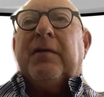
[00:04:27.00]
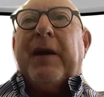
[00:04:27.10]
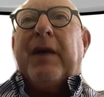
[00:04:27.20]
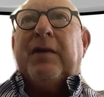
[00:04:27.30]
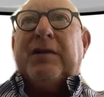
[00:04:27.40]

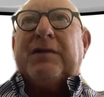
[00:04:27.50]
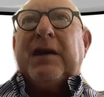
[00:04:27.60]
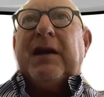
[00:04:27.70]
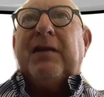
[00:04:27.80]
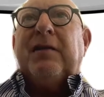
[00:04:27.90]
barriers.
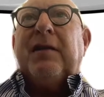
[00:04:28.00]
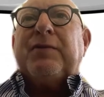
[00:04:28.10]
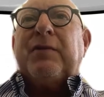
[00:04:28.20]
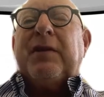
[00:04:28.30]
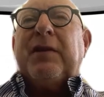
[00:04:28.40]
And
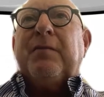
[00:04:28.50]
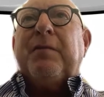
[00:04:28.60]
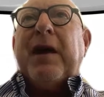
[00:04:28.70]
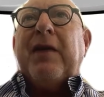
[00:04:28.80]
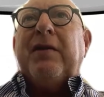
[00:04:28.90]
perhaps one
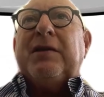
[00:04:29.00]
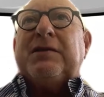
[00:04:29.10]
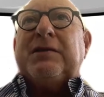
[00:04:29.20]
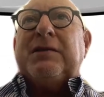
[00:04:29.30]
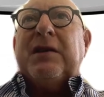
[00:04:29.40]
of the
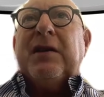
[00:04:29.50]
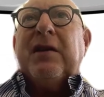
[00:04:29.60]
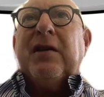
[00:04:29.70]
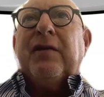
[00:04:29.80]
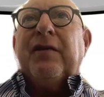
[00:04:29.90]
barriers,
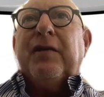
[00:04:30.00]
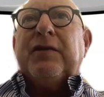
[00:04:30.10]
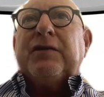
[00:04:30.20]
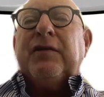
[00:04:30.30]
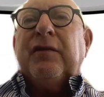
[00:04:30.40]

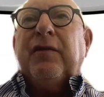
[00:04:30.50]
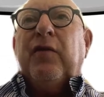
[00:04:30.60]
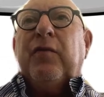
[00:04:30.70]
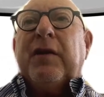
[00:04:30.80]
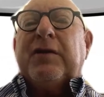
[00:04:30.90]
first
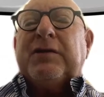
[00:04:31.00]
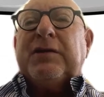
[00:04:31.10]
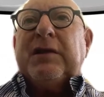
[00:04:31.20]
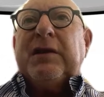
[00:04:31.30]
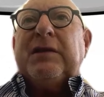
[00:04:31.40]
and
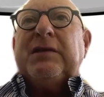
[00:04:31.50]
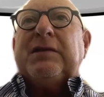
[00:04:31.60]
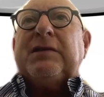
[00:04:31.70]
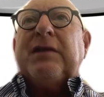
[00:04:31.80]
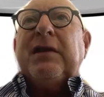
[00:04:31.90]
foremost,
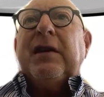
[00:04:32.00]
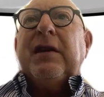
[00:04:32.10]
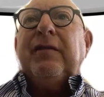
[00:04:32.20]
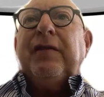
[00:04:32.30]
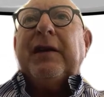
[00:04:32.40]
is,
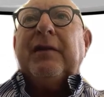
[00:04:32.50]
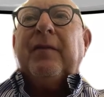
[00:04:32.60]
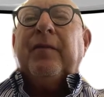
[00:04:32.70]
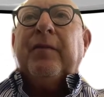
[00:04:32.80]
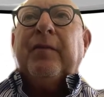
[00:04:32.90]
in fact,
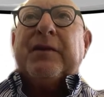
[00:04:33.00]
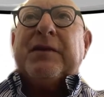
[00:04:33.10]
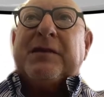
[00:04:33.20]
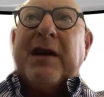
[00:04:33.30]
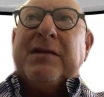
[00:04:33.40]

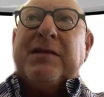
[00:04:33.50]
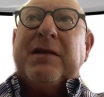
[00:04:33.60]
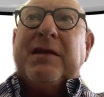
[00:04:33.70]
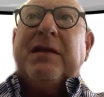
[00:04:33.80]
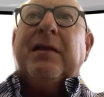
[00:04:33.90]
besides
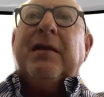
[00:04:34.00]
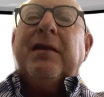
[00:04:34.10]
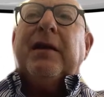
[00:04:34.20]
the